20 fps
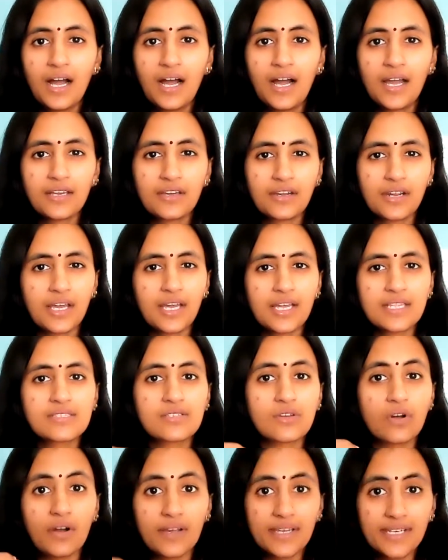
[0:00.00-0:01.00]
Are your
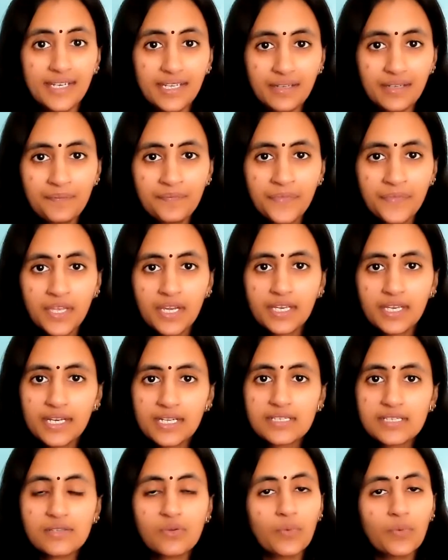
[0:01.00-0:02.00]
hands oily?
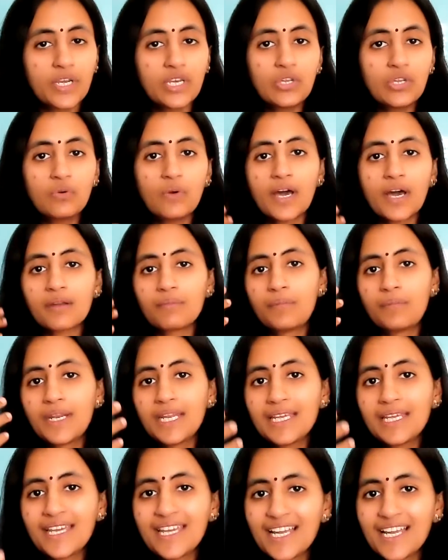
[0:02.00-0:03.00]
Yes, when you are
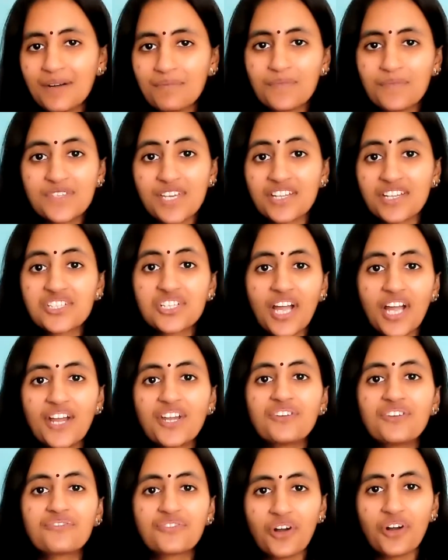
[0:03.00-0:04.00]
bringing up such
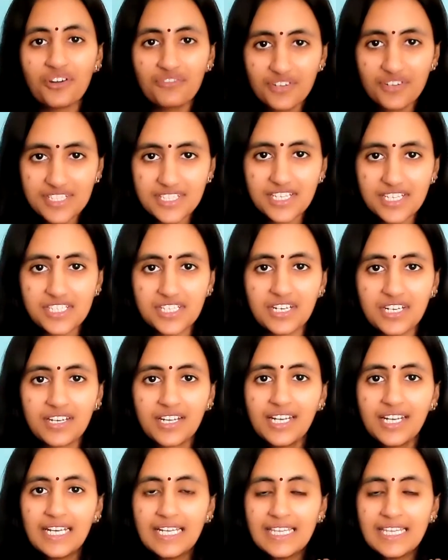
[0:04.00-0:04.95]
kind of conversation,